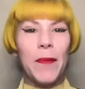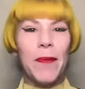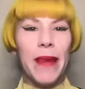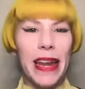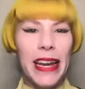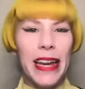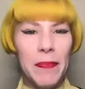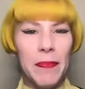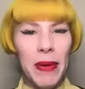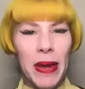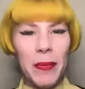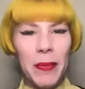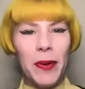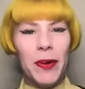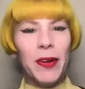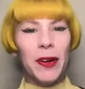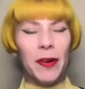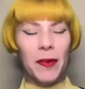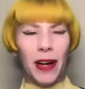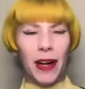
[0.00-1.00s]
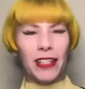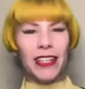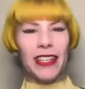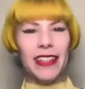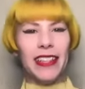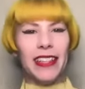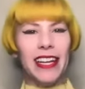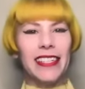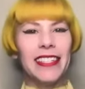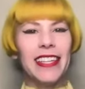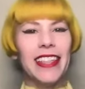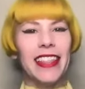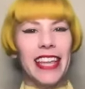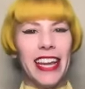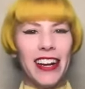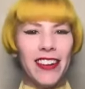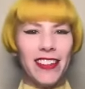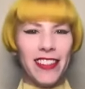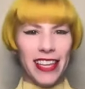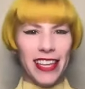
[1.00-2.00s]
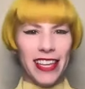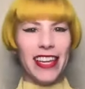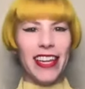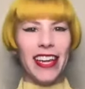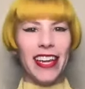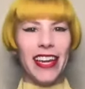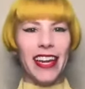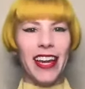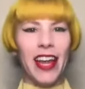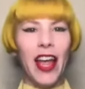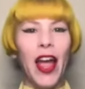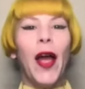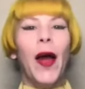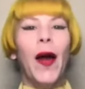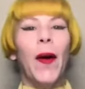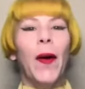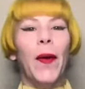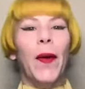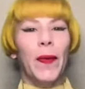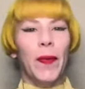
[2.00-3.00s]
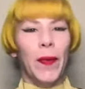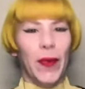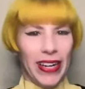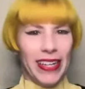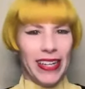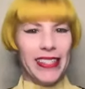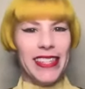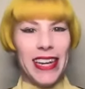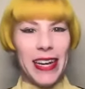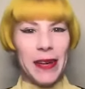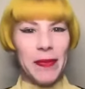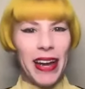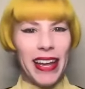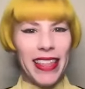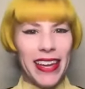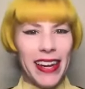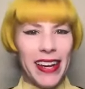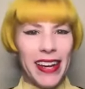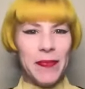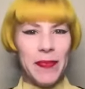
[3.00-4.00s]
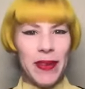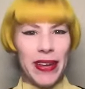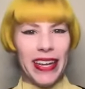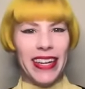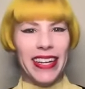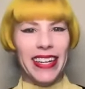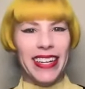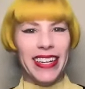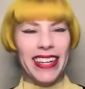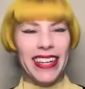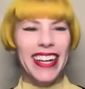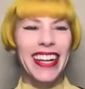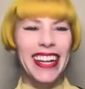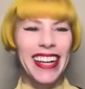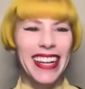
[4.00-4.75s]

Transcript: for many people who are watching this, they're thinking, what is DMI therapy?